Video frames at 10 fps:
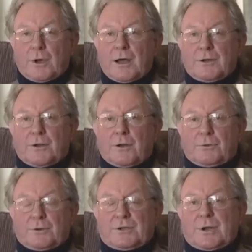aren't going
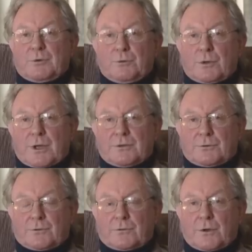to accept all that
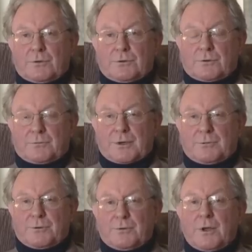those sort of
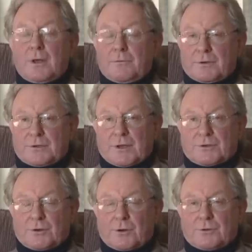people for
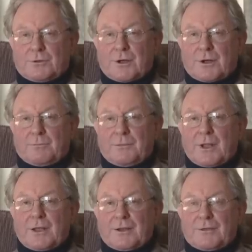such a long time.
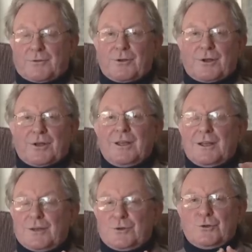You've got to
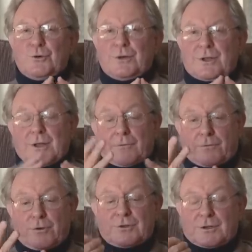enjoy,
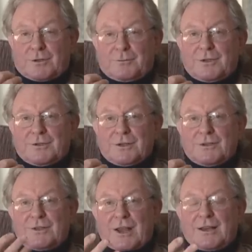firstly, the
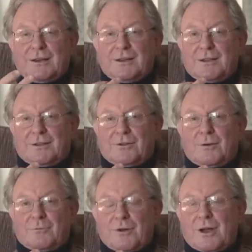business, secondly, the
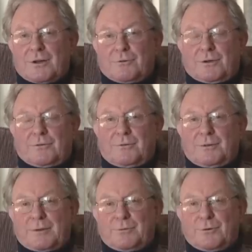camaraderie of the
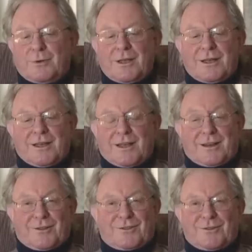people,
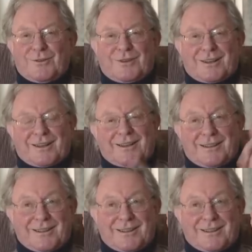and thirdly,